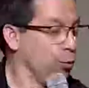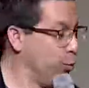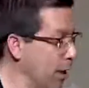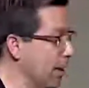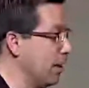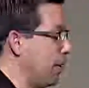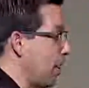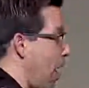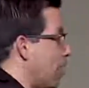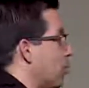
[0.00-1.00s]
Really, to
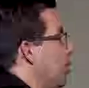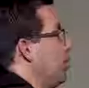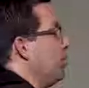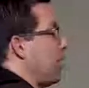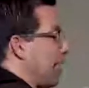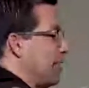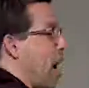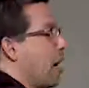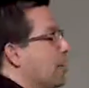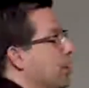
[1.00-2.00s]
be honest with you,
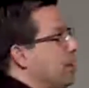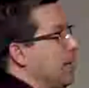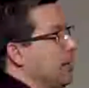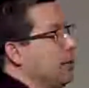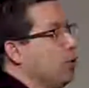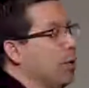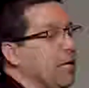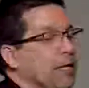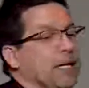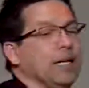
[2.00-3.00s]
technology didn't do
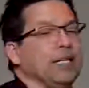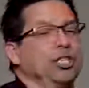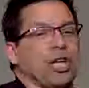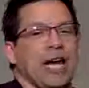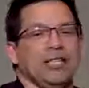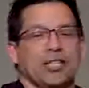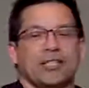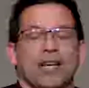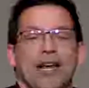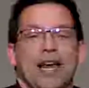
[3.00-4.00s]
anything. It didn't change
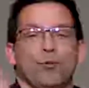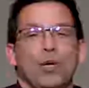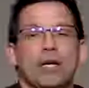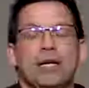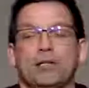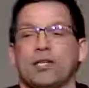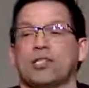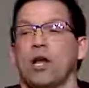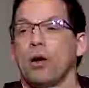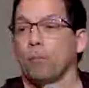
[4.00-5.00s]
us. It really
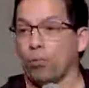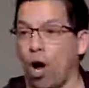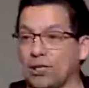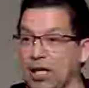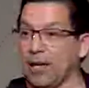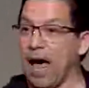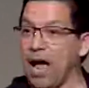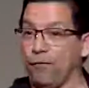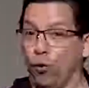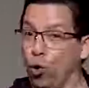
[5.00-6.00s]
just brought to
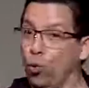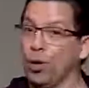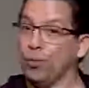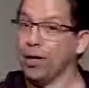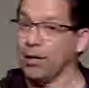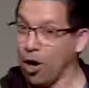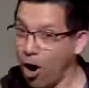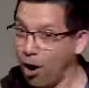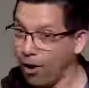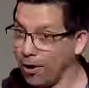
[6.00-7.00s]
life who we really
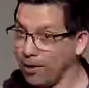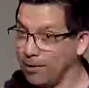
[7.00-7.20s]
are.